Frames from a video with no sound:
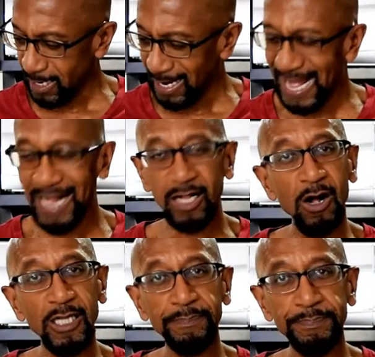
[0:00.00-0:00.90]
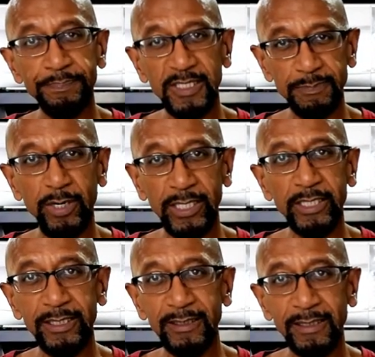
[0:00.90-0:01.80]
Alcohol is pretty
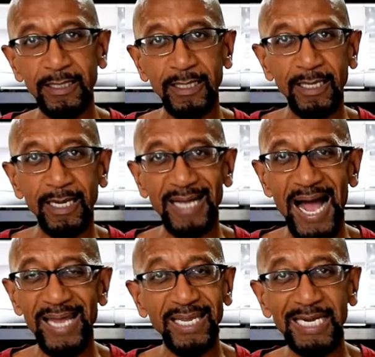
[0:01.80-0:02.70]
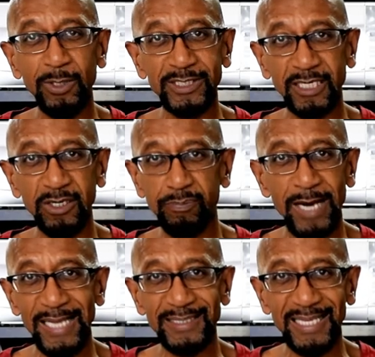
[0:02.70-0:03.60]
good. Heineken was a good
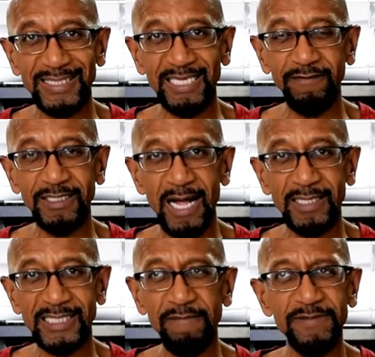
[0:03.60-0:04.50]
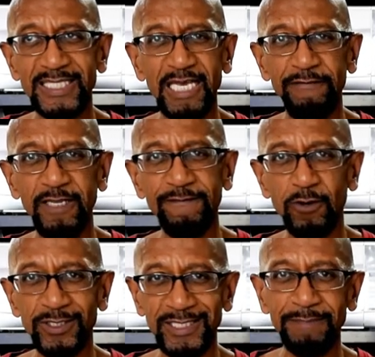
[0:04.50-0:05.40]
price, like $7.70 for
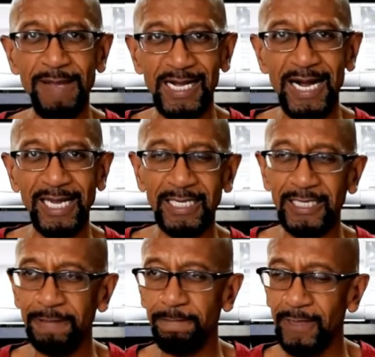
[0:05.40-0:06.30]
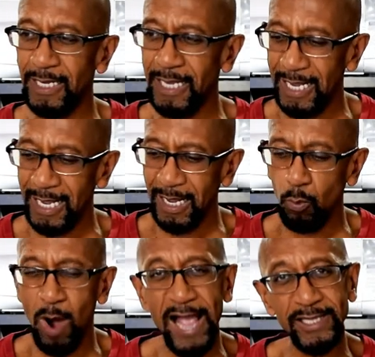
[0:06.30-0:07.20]
a six-pack of Heineken.
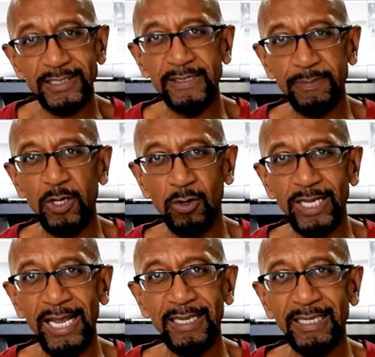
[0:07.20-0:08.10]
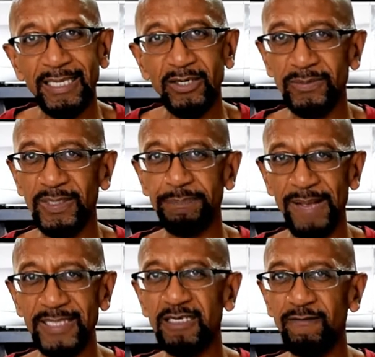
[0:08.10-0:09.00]
Wine seemed to be okay. There's some
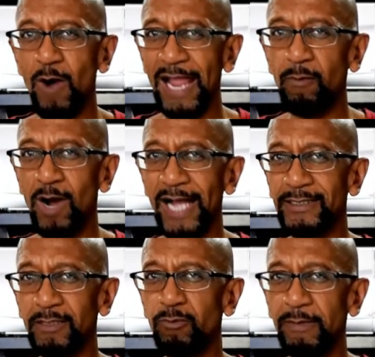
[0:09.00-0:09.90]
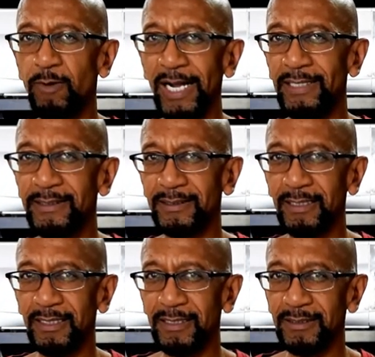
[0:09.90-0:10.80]
expensive white wines and red wines,
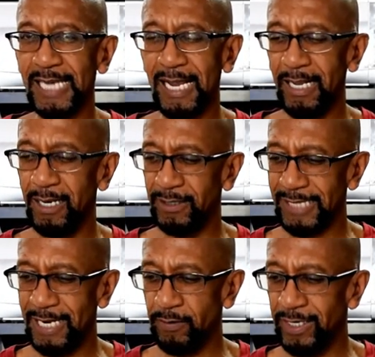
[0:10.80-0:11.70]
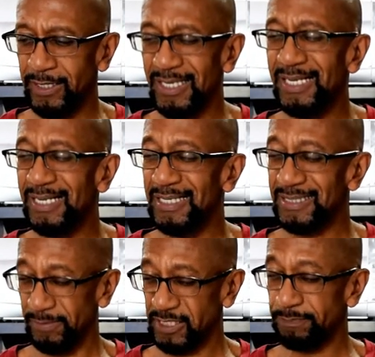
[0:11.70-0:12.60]
sangria,
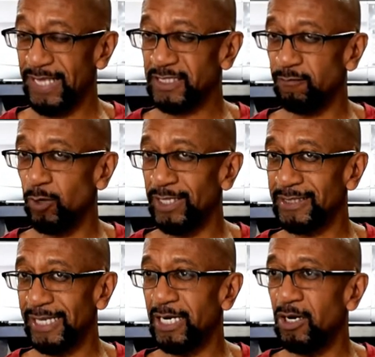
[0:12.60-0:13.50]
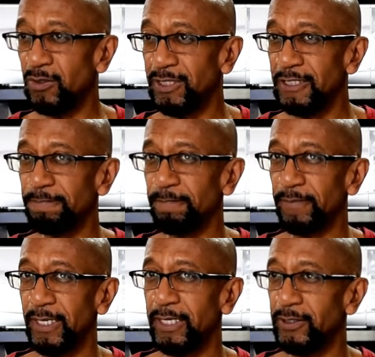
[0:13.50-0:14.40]
some expensive ones, I know.
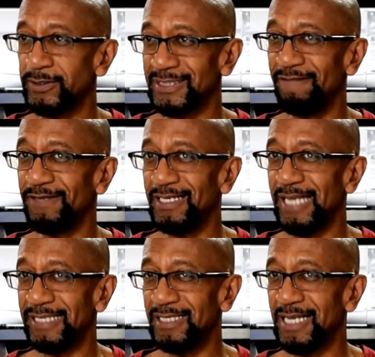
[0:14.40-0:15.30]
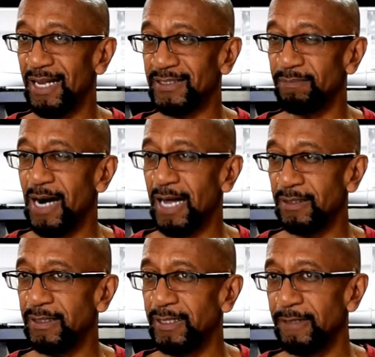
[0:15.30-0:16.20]
You know, $17, $18 a bottle.